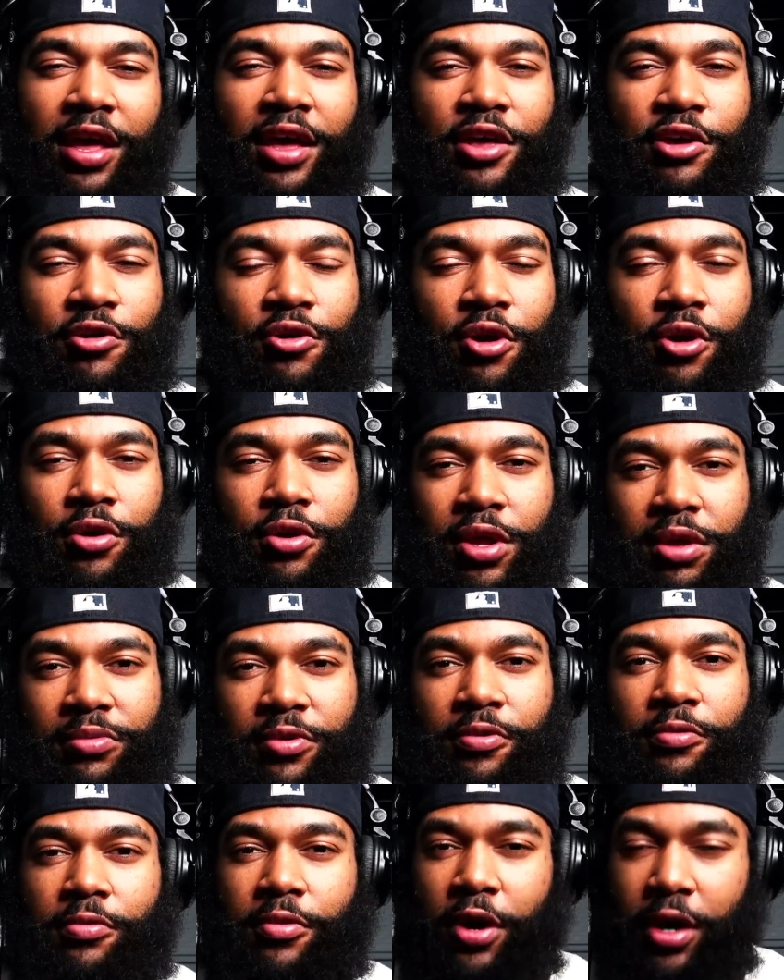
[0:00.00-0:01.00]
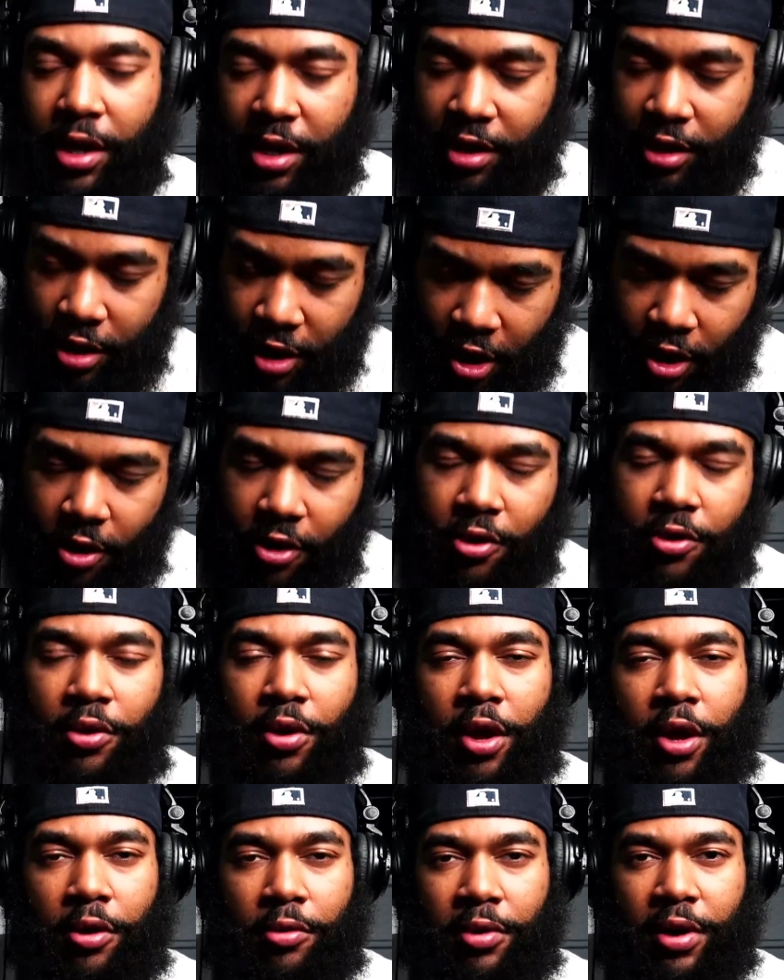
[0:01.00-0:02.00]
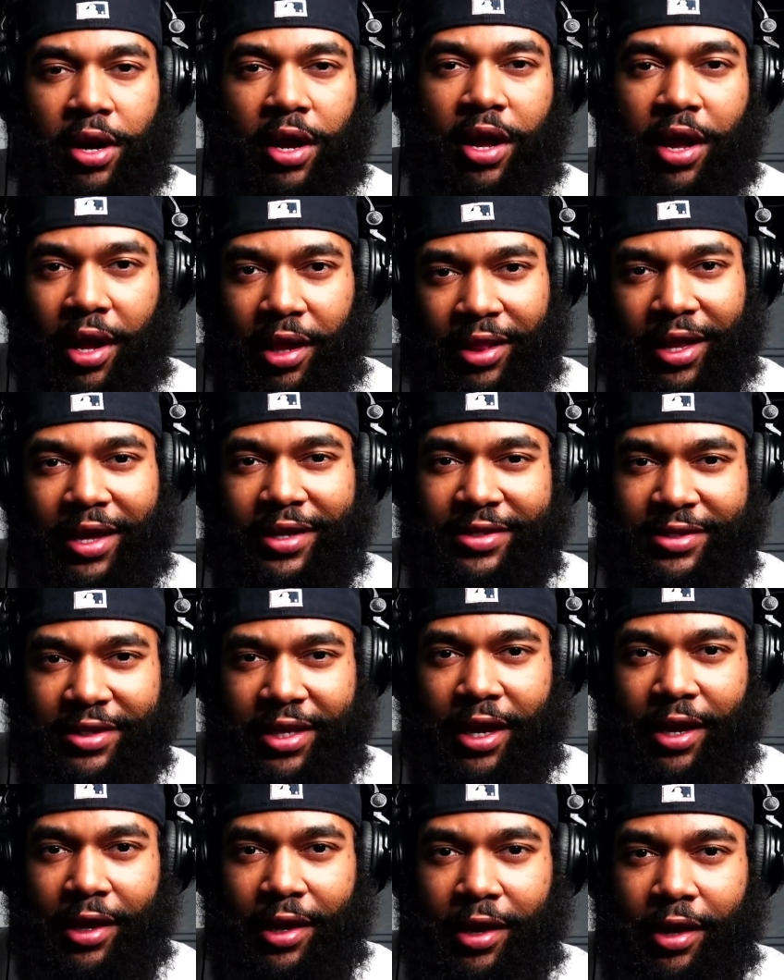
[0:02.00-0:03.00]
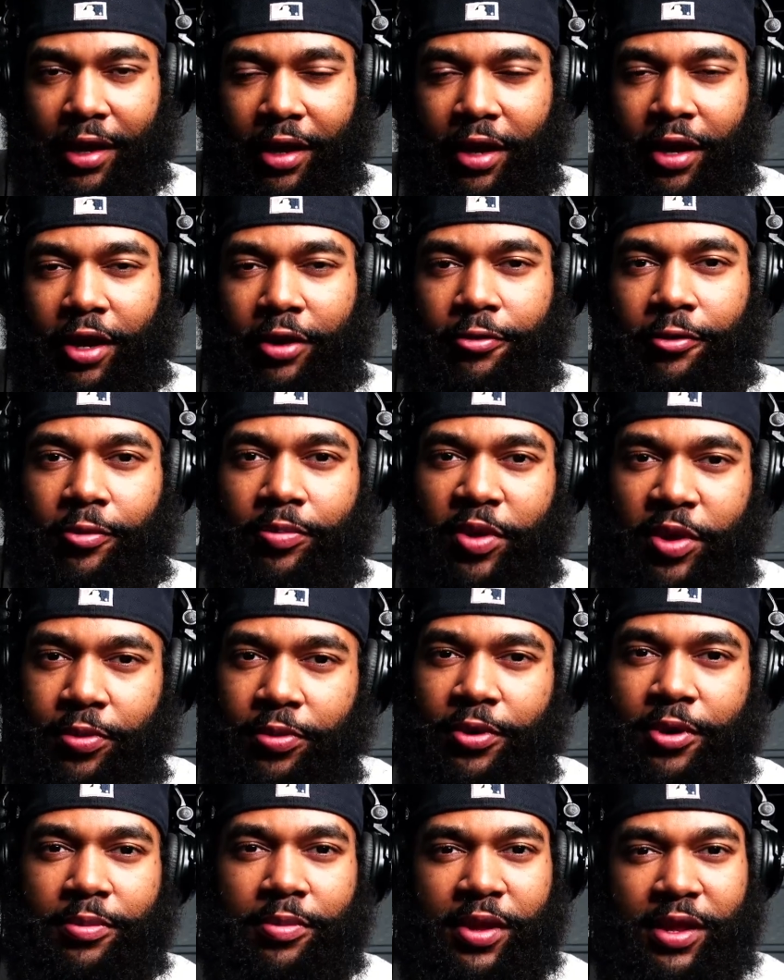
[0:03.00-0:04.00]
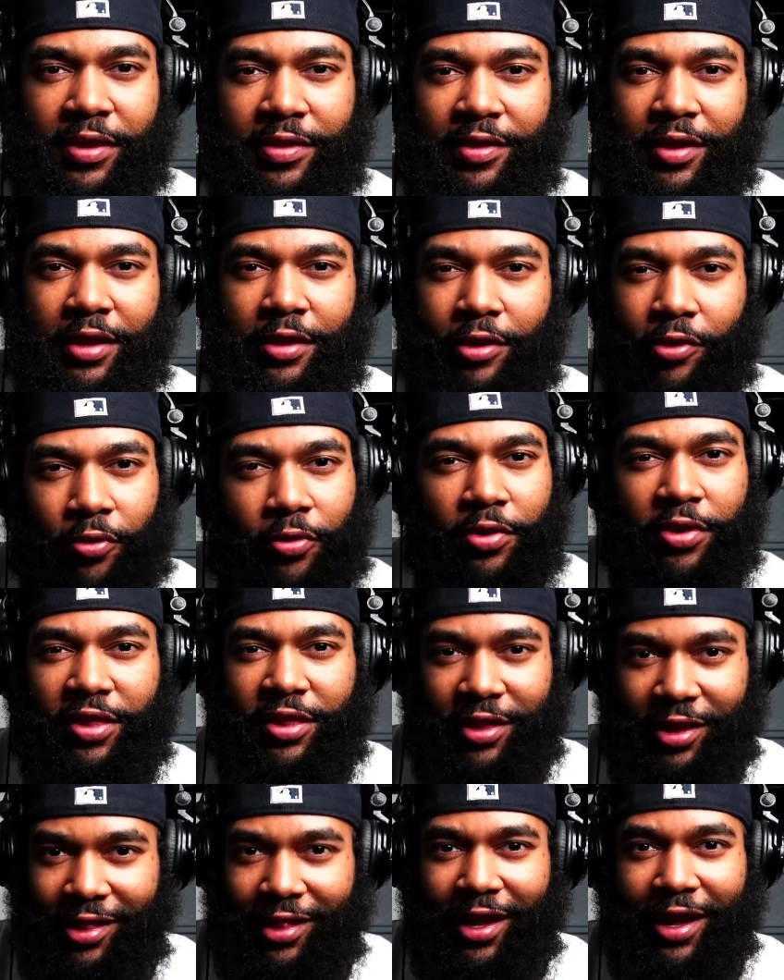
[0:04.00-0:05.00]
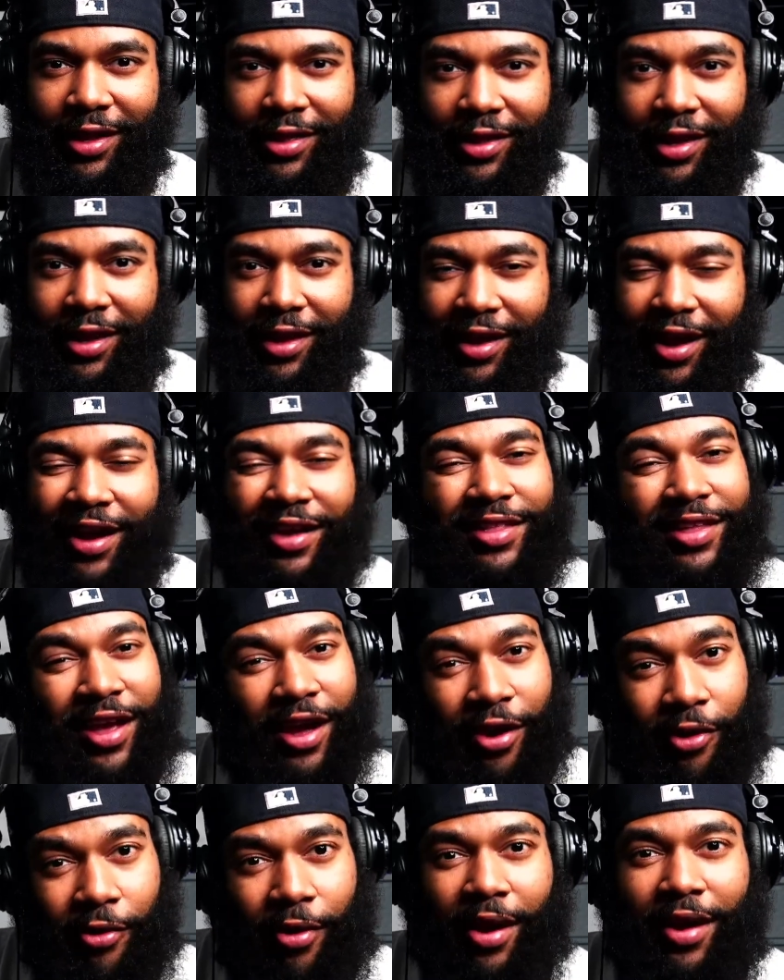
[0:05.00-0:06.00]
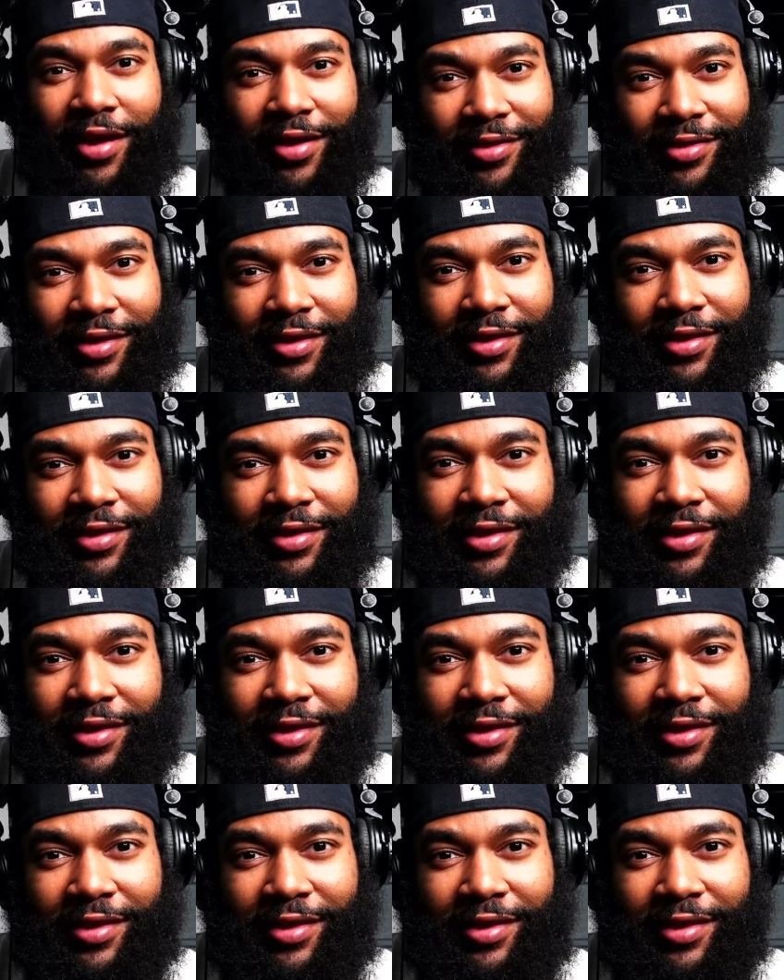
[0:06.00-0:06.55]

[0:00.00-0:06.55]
You don't even want to know where the hell I stay at for people to be doing shit like that. Ain't that crazy?